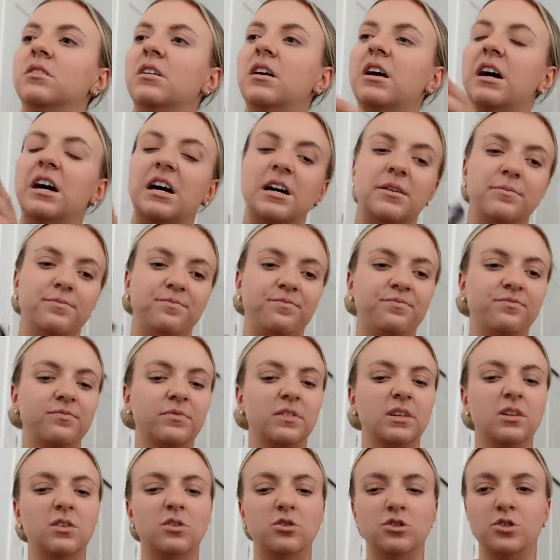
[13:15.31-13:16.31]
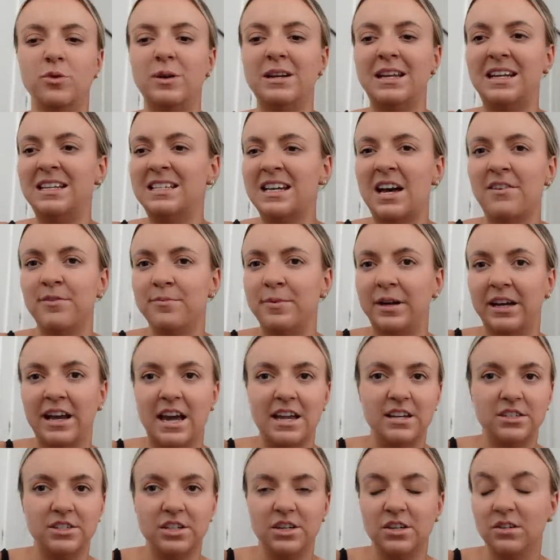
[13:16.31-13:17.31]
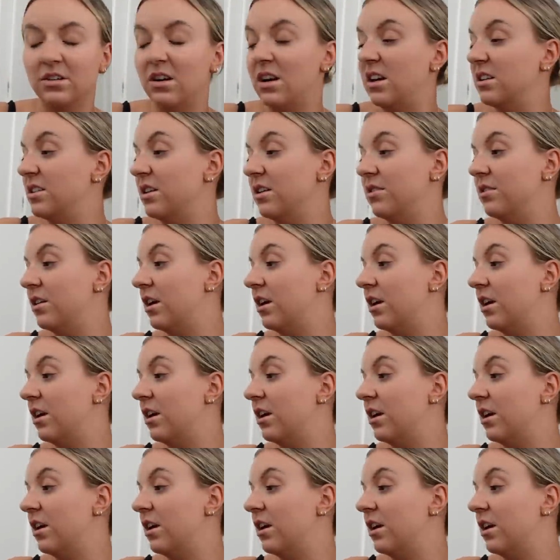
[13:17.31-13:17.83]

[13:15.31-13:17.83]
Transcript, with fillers: Um, or do I need to have a big Hindu? I don't